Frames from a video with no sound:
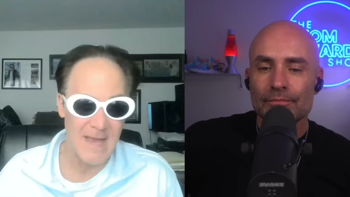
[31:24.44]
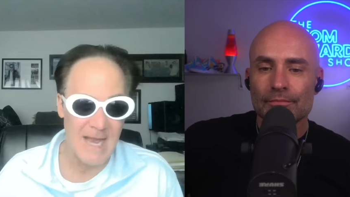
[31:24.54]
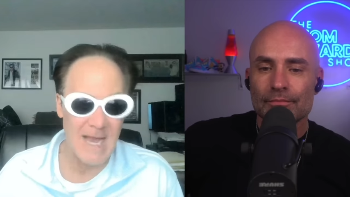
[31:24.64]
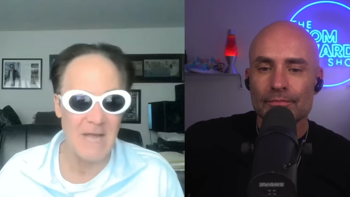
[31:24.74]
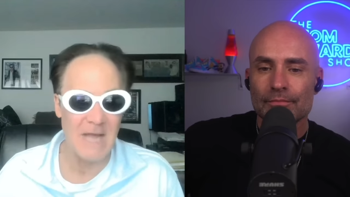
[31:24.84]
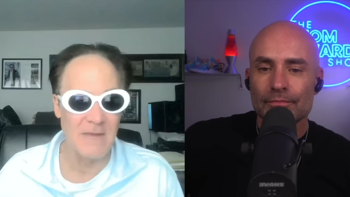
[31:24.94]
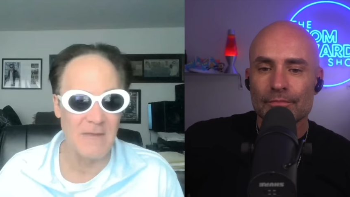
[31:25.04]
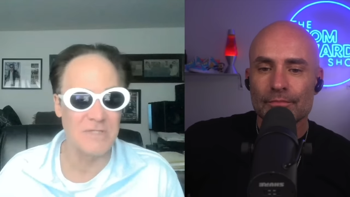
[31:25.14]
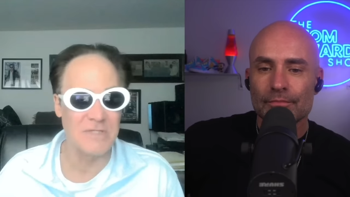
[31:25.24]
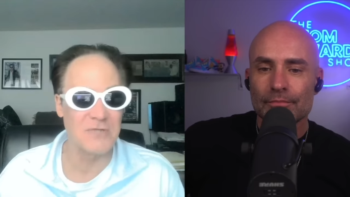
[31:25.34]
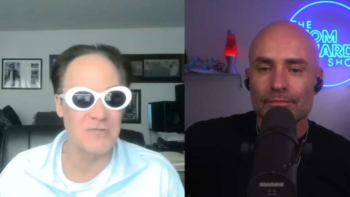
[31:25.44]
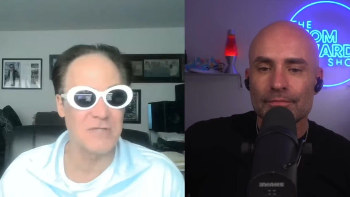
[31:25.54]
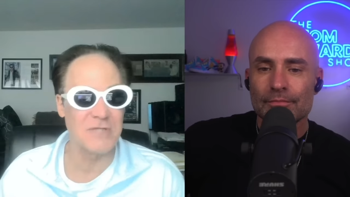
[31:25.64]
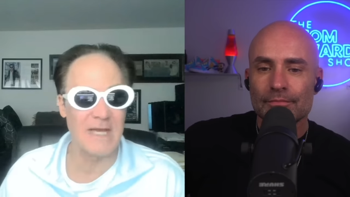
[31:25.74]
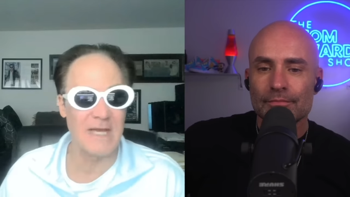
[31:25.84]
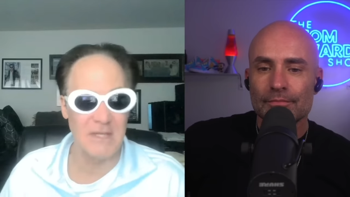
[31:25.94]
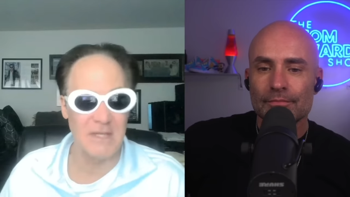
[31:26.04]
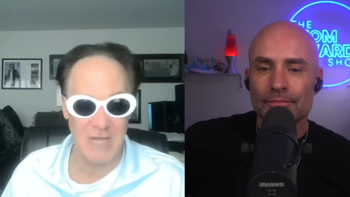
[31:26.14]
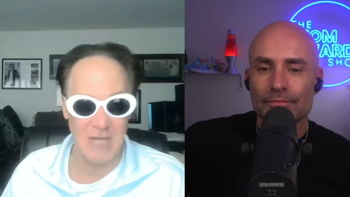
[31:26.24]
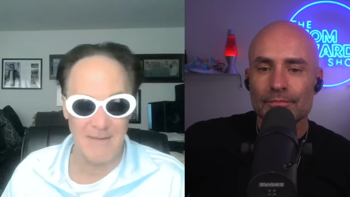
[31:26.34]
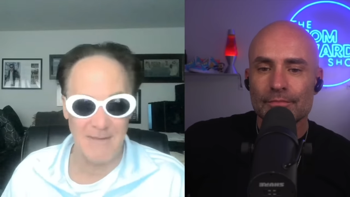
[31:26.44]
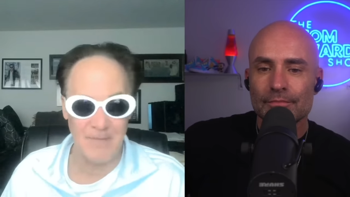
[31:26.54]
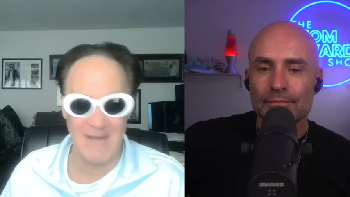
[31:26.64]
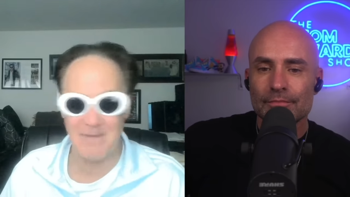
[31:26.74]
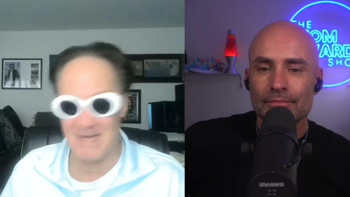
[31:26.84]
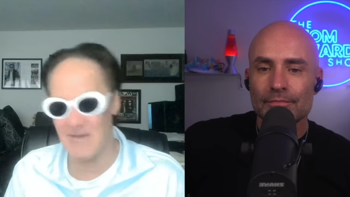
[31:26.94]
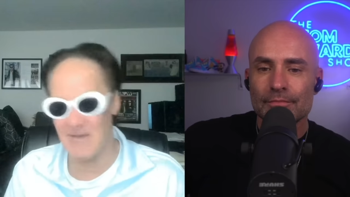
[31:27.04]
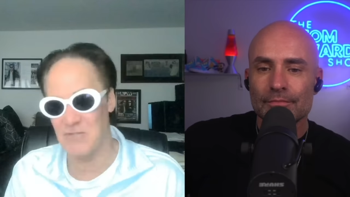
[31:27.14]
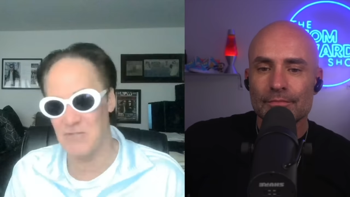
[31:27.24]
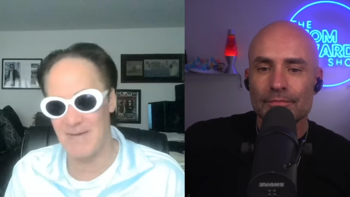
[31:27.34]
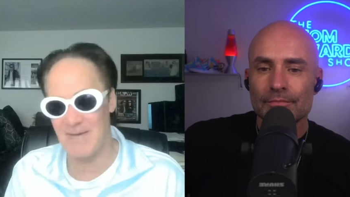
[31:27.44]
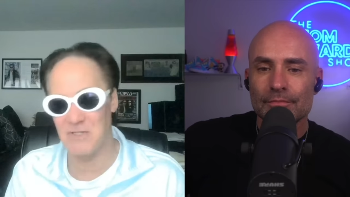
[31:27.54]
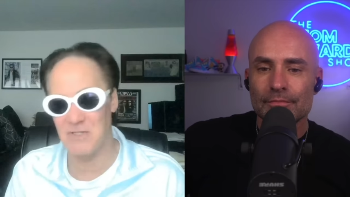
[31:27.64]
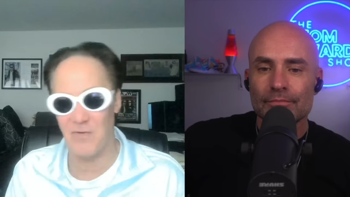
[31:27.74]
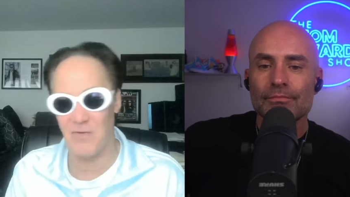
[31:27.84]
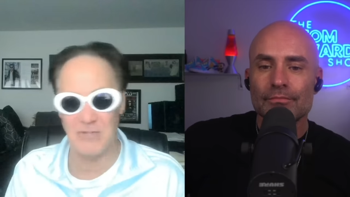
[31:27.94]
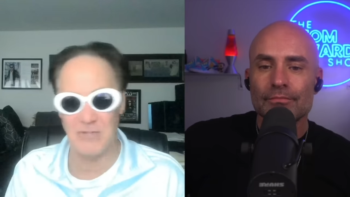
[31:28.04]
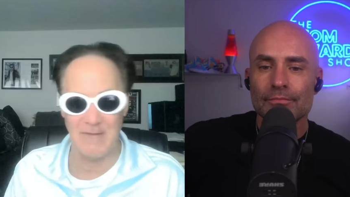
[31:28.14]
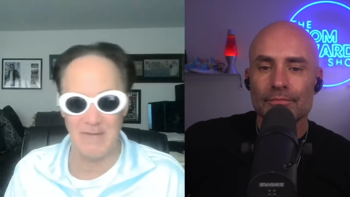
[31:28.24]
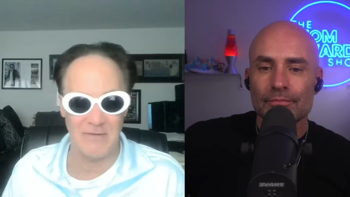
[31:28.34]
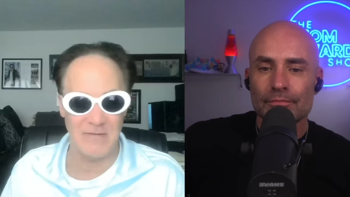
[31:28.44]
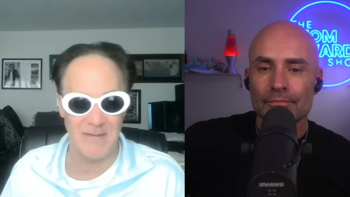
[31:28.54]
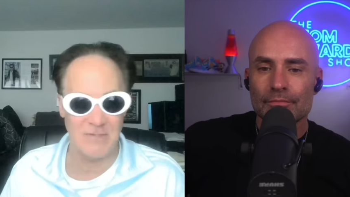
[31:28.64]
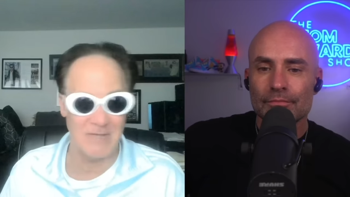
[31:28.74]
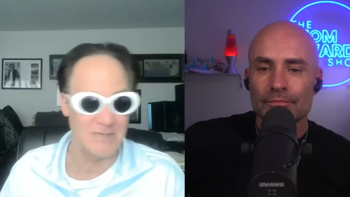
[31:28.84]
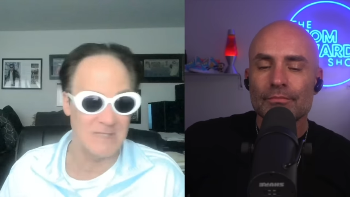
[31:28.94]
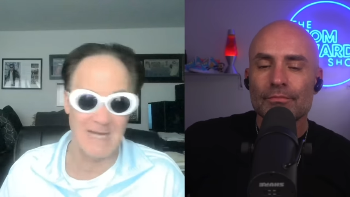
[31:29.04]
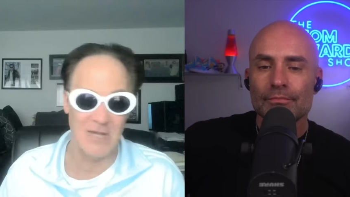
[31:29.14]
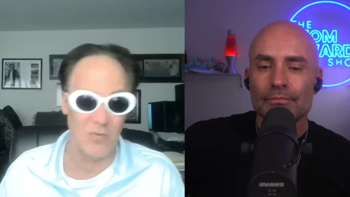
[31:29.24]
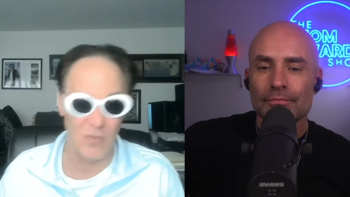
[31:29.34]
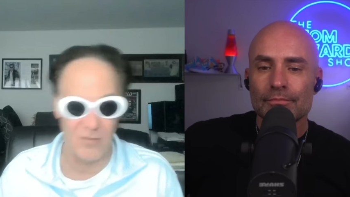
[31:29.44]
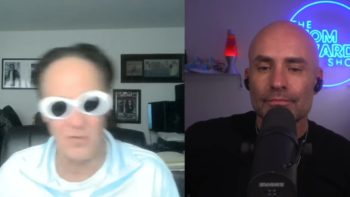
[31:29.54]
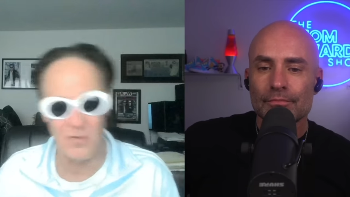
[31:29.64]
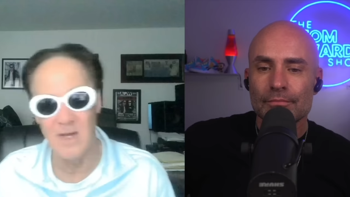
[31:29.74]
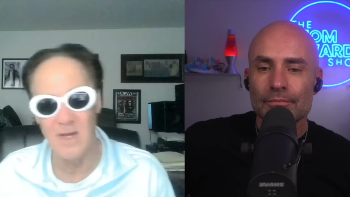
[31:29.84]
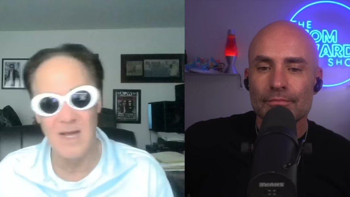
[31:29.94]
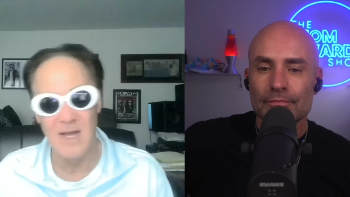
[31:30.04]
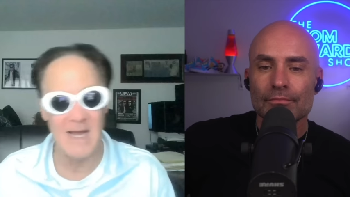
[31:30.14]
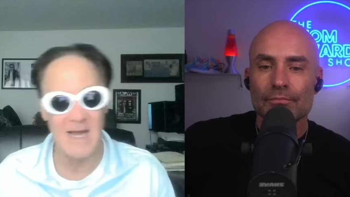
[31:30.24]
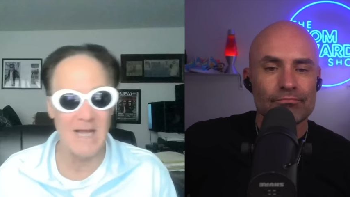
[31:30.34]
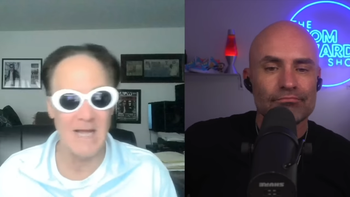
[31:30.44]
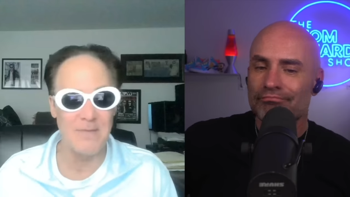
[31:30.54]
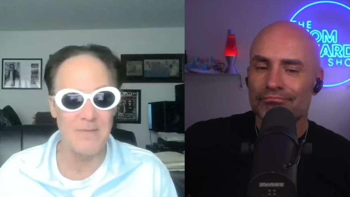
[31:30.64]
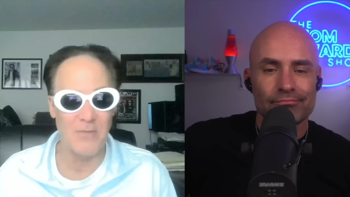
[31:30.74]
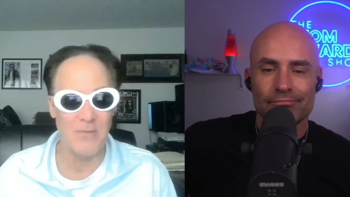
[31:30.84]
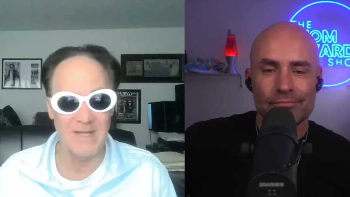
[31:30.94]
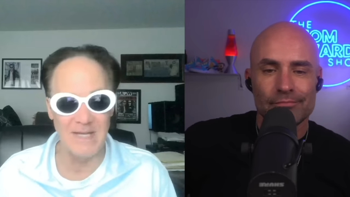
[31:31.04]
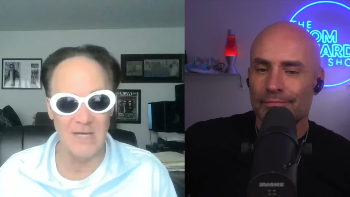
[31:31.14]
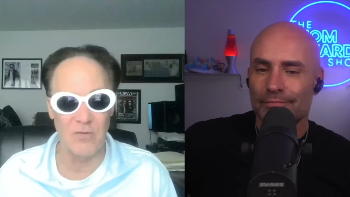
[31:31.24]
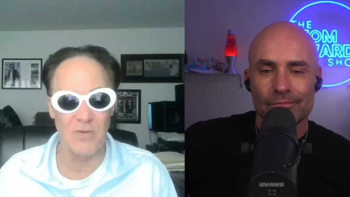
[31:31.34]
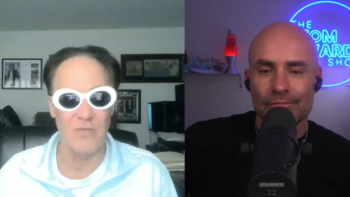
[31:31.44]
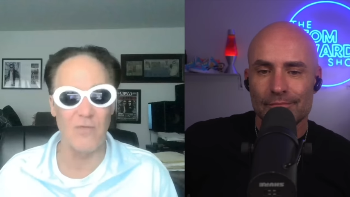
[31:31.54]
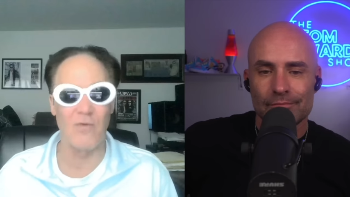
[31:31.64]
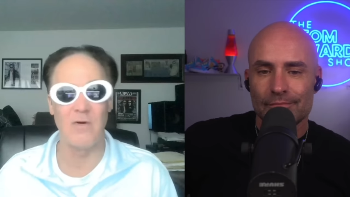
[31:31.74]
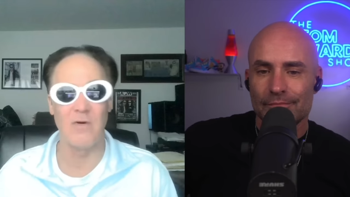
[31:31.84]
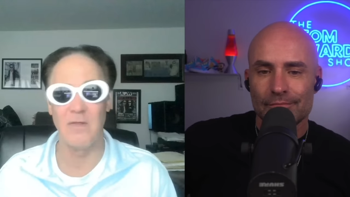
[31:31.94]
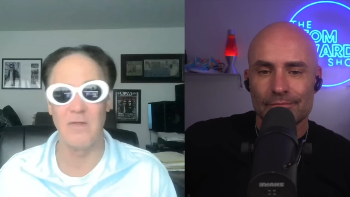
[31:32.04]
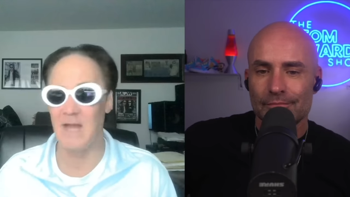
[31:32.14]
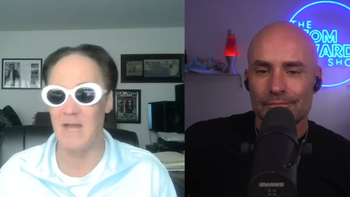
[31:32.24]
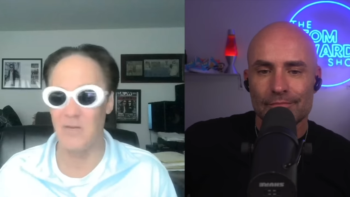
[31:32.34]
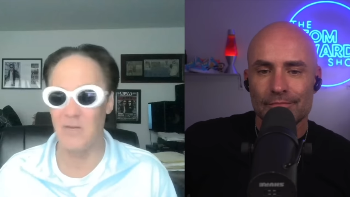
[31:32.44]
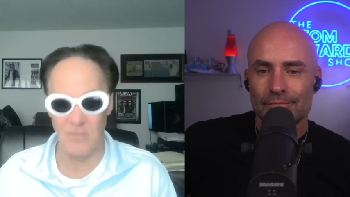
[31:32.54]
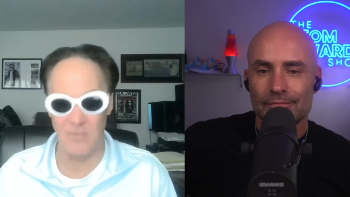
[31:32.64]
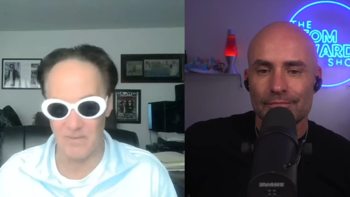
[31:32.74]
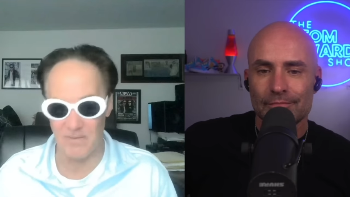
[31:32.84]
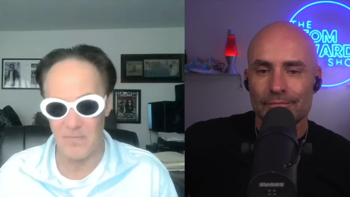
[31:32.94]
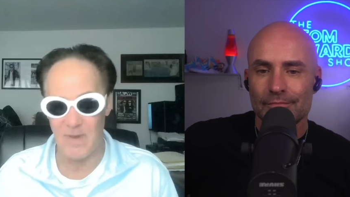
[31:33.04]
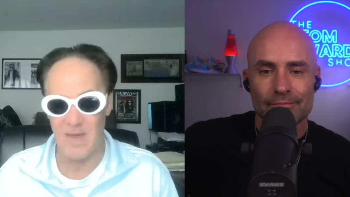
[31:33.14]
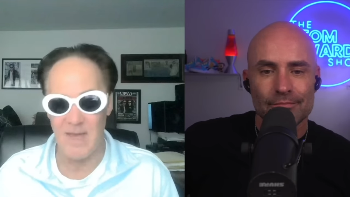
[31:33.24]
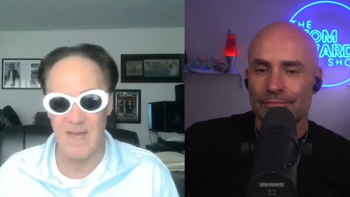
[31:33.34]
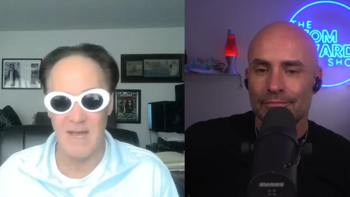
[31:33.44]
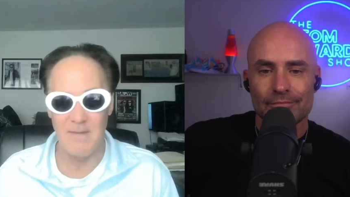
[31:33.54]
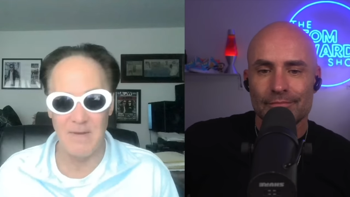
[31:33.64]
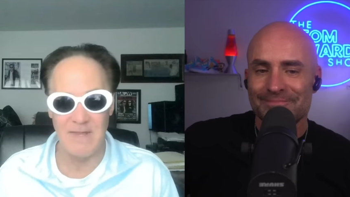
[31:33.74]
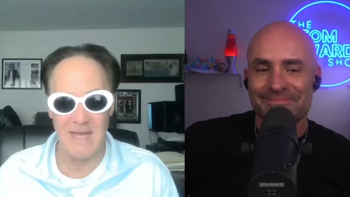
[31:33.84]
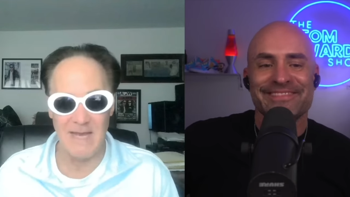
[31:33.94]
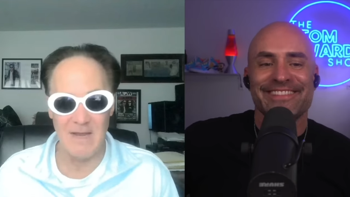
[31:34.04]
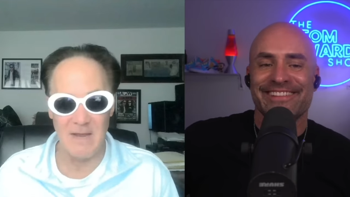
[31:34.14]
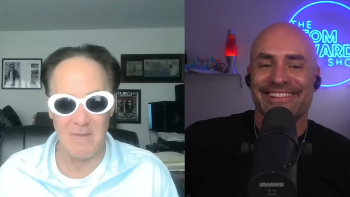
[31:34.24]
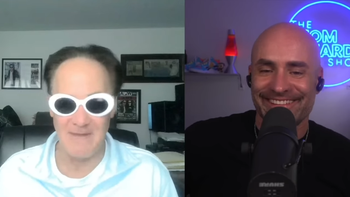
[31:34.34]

Speaker 1: And I think what's interesting in the job, not my dental job, that's the normal job. In the entertainment job, it's not normal. And the people I deal with are all not normal. But then my